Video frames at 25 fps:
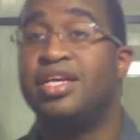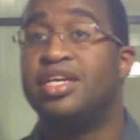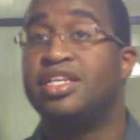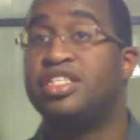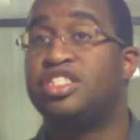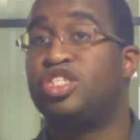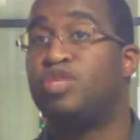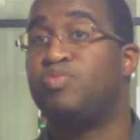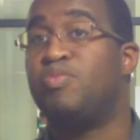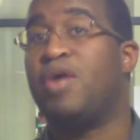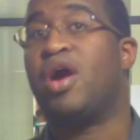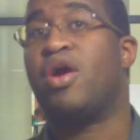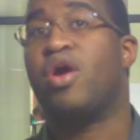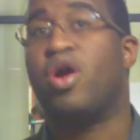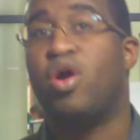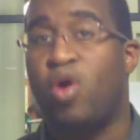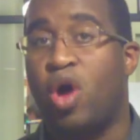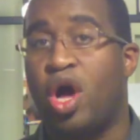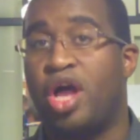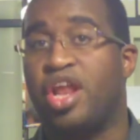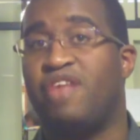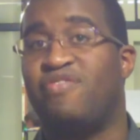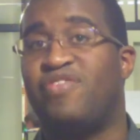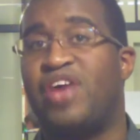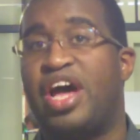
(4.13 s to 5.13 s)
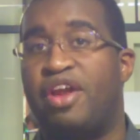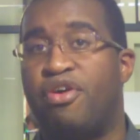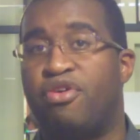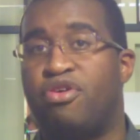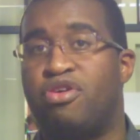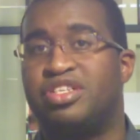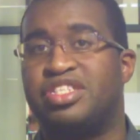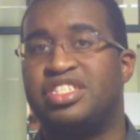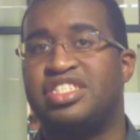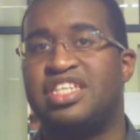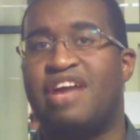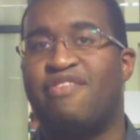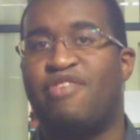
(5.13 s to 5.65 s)
tomorrow on the final
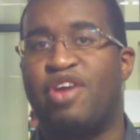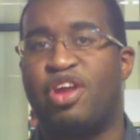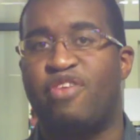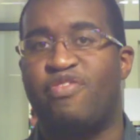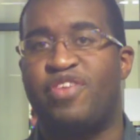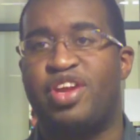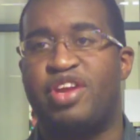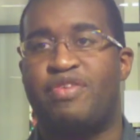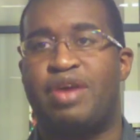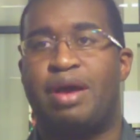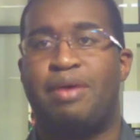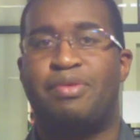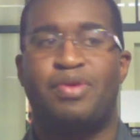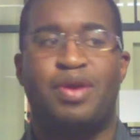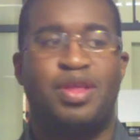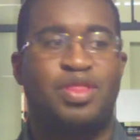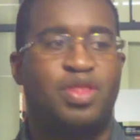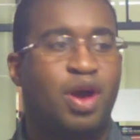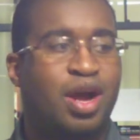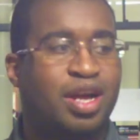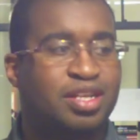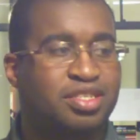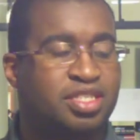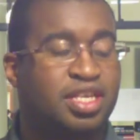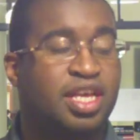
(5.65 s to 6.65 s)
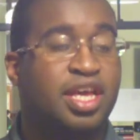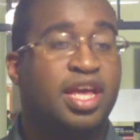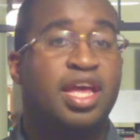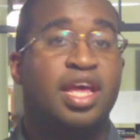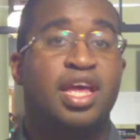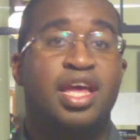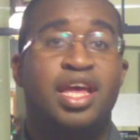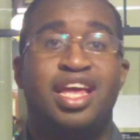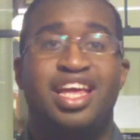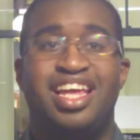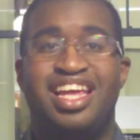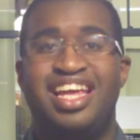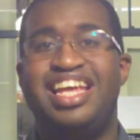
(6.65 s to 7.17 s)
closing time editor video of Commentary Thoughts,
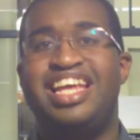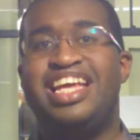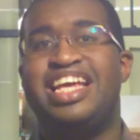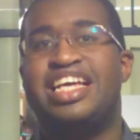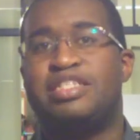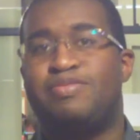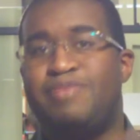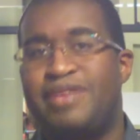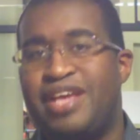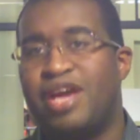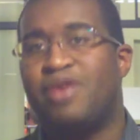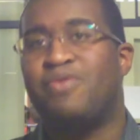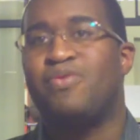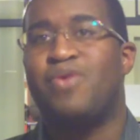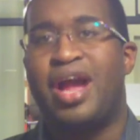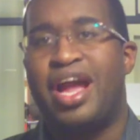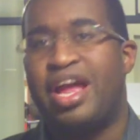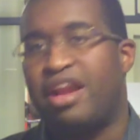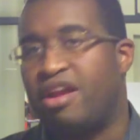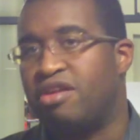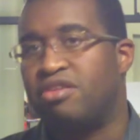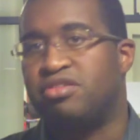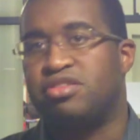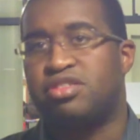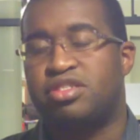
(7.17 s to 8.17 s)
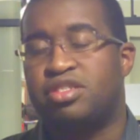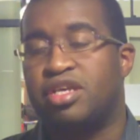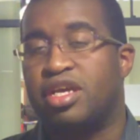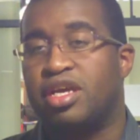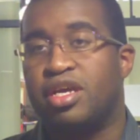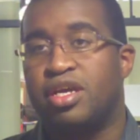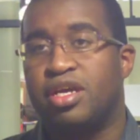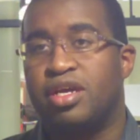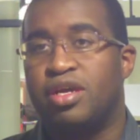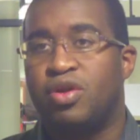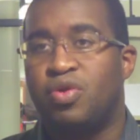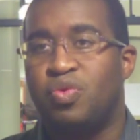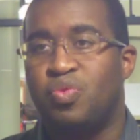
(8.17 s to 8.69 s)
ESPN writers
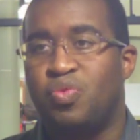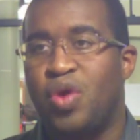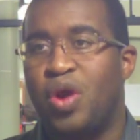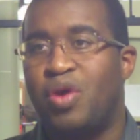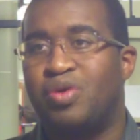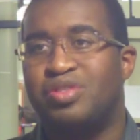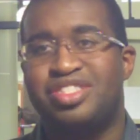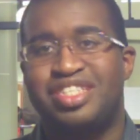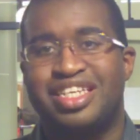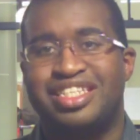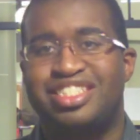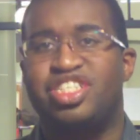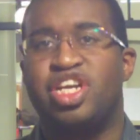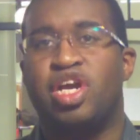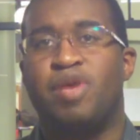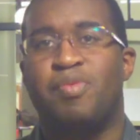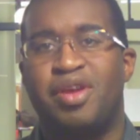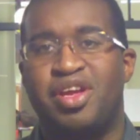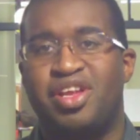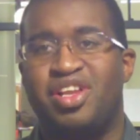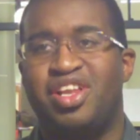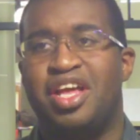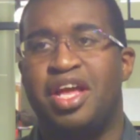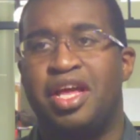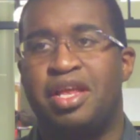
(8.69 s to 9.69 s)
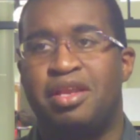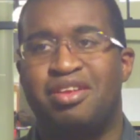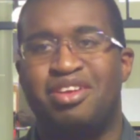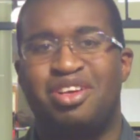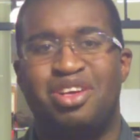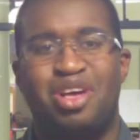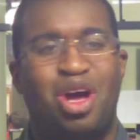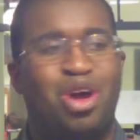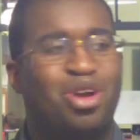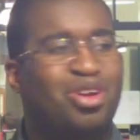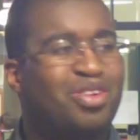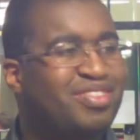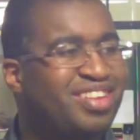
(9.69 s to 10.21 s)
wrote to Jeremy Lin,
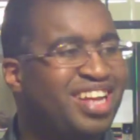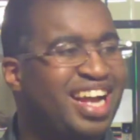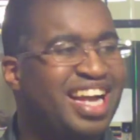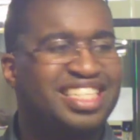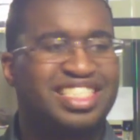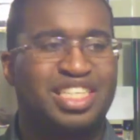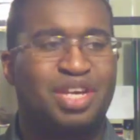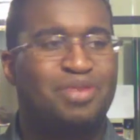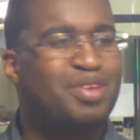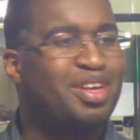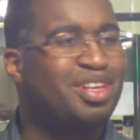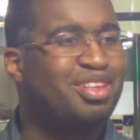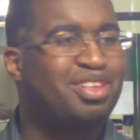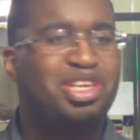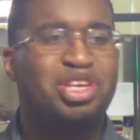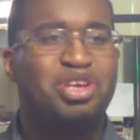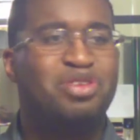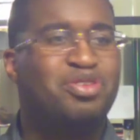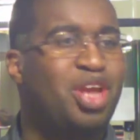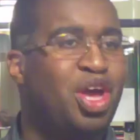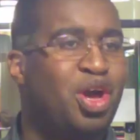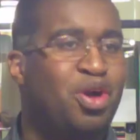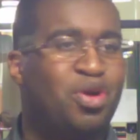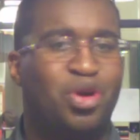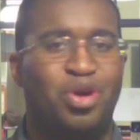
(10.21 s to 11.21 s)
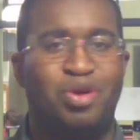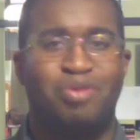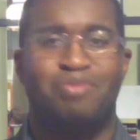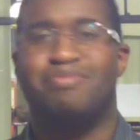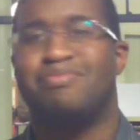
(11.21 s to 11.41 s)
all kinds of you know who.